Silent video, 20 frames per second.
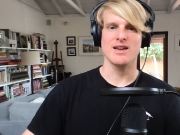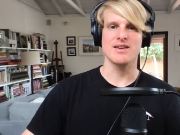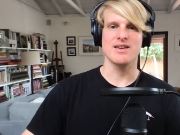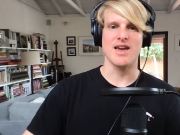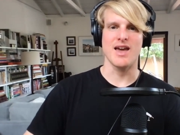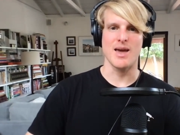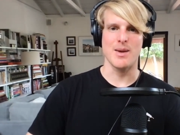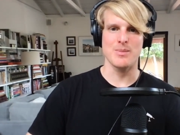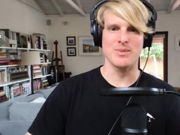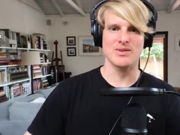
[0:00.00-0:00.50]

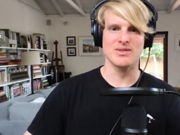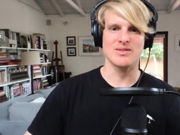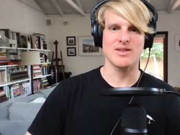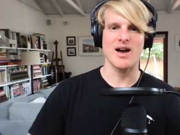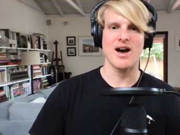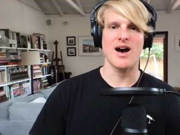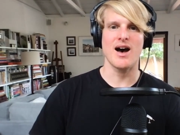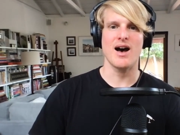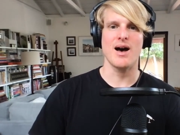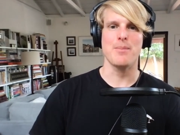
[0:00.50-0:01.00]

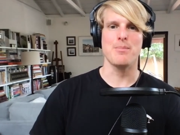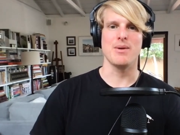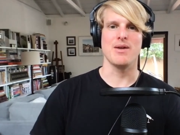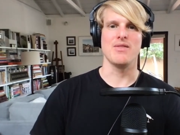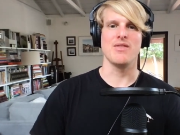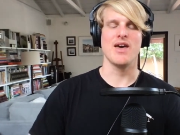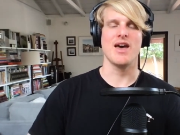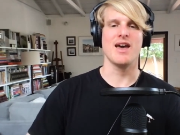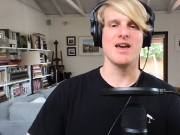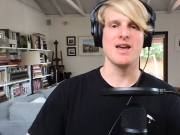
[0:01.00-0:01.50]
GameStop
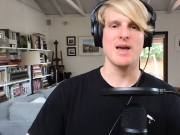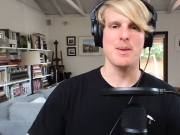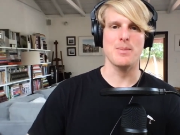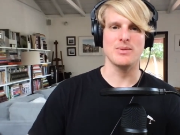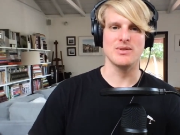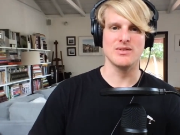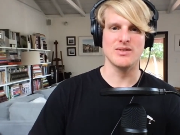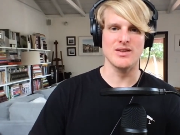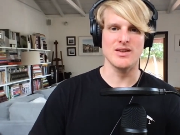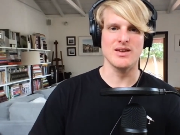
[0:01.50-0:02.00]
and
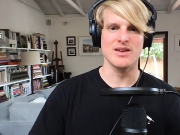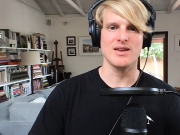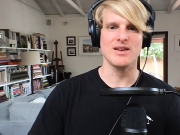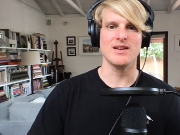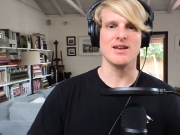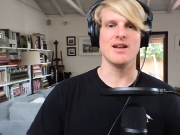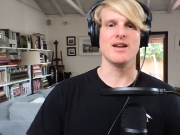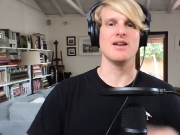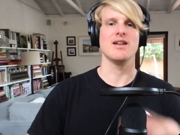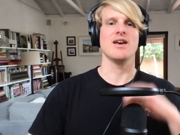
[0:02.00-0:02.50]

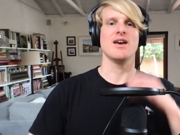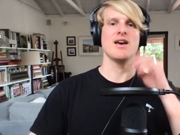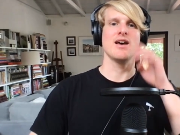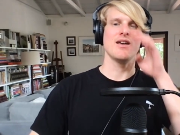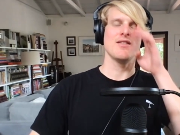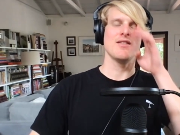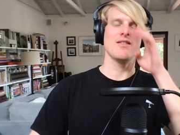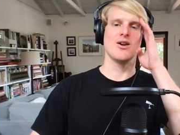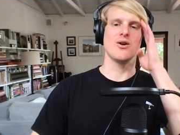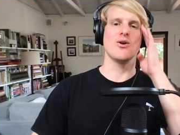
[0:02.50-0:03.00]
AMC and
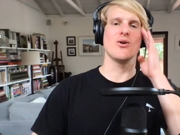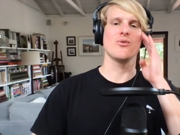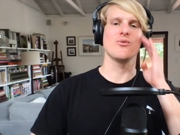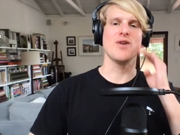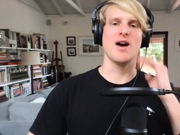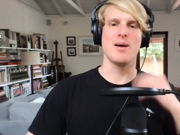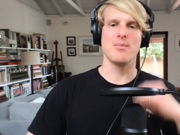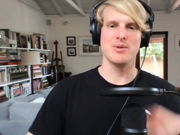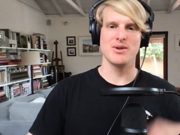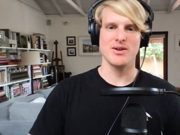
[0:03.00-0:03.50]
that whole
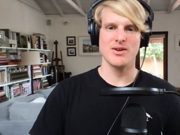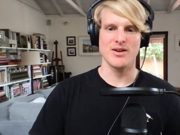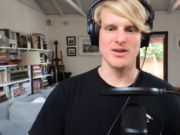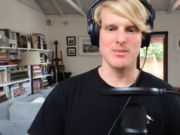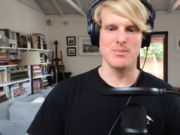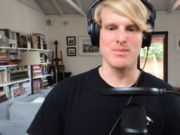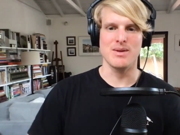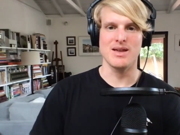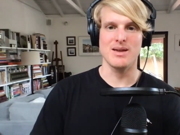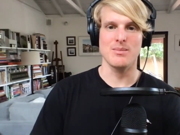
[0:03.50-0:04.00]

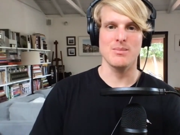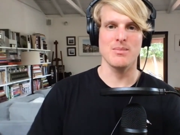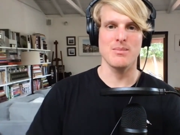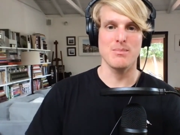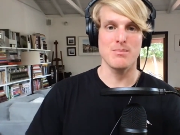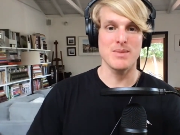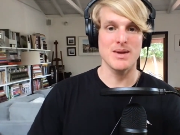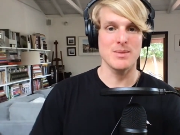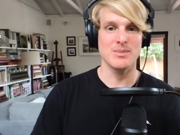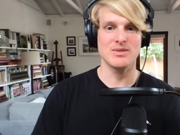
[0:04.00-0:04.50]
Robinhood meme,
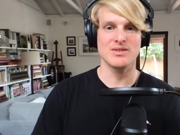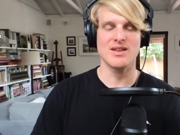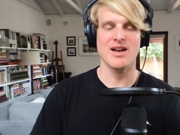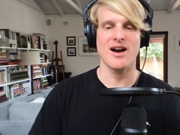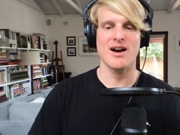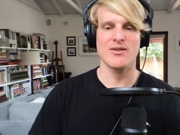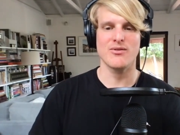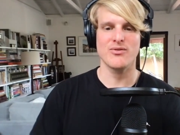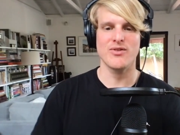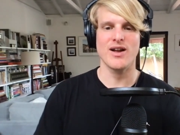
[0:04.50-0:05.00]
meme
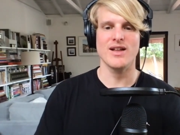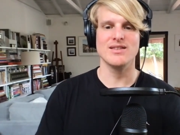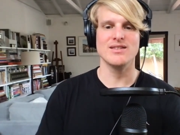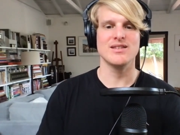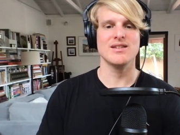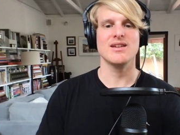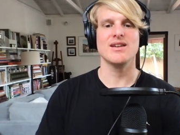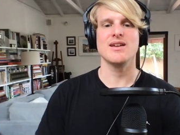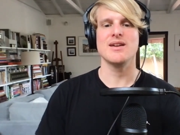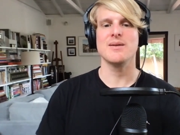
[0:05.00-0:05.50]
stock
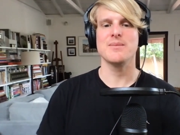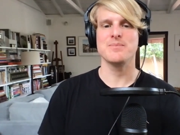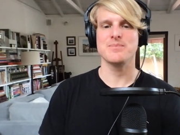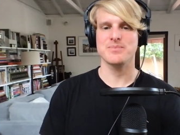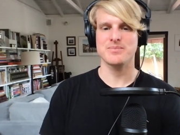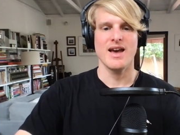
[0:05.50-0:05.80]
frenzy.